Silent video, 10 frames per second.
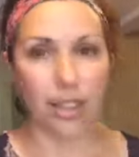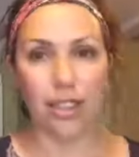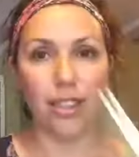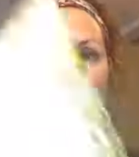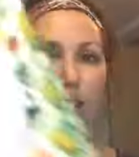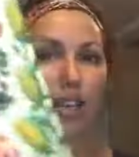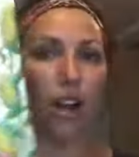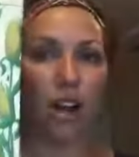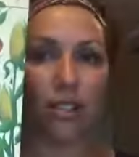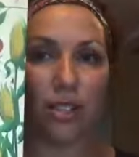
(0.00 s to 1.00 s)
the It
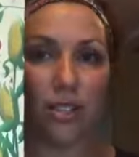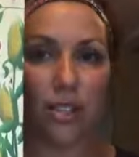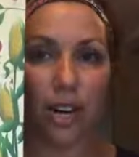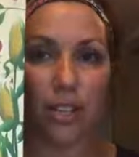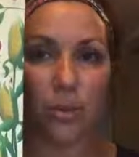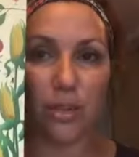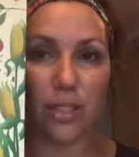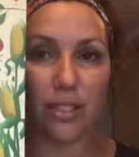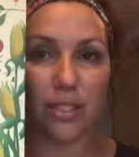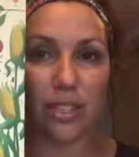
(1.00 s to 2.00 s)
All Starts with a
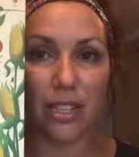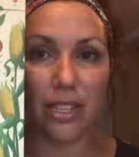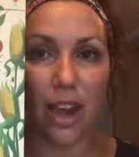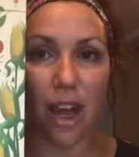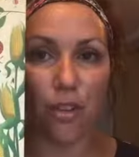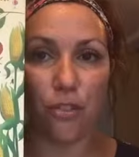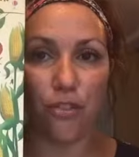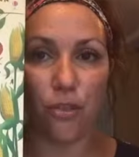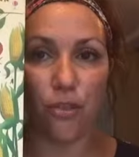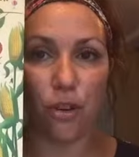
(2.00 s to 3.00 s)
Seed, How
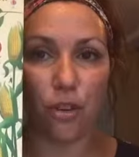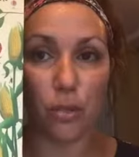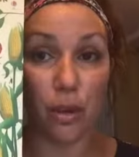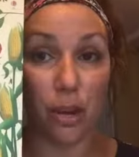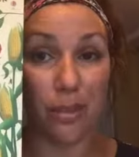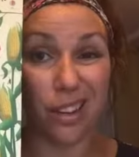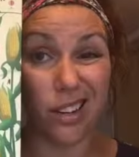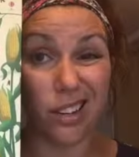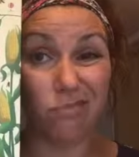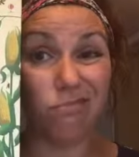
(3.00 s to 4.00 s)
Food Grows book.
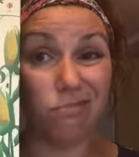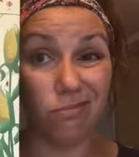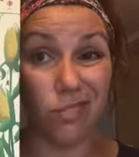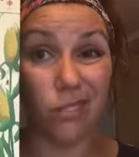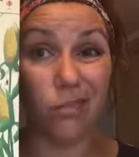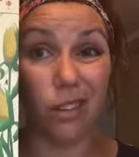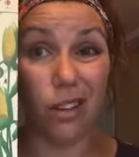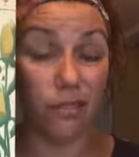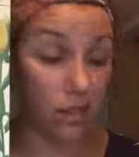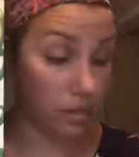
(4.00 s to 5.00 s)
Amanda, you'd
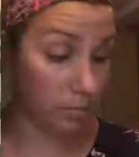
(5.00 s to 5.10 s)
love this